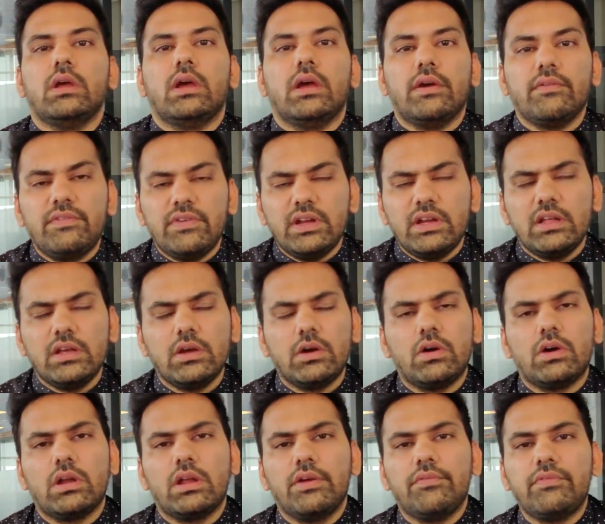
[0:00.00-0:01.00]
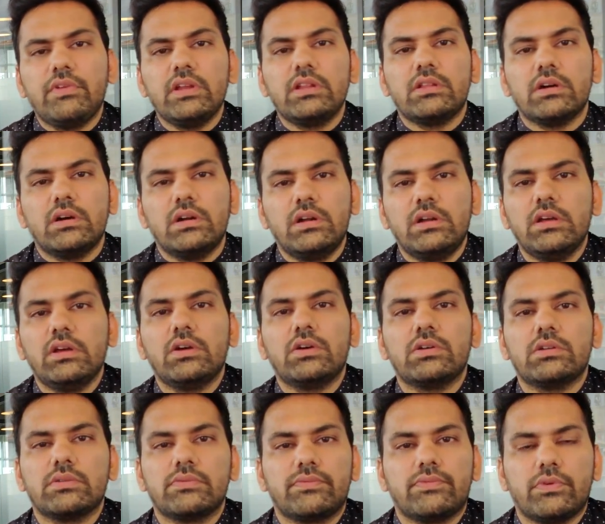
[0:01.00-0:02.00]
every day or every third day
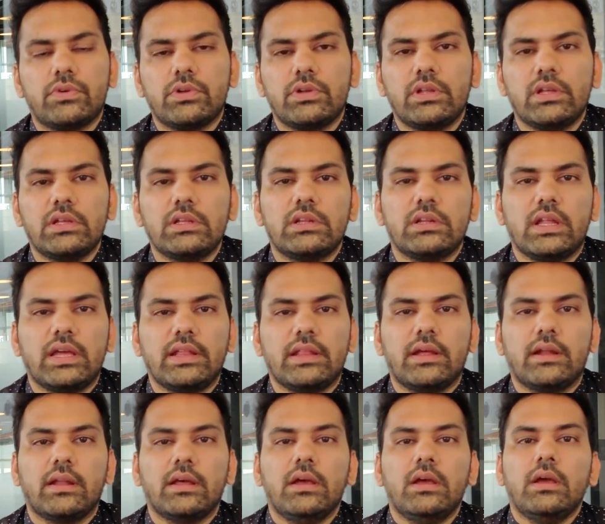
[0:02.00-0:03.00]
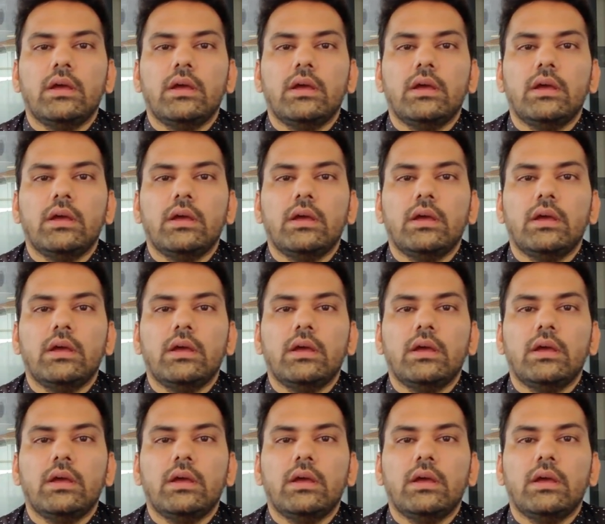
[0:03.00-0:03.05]
or fourth day, like that.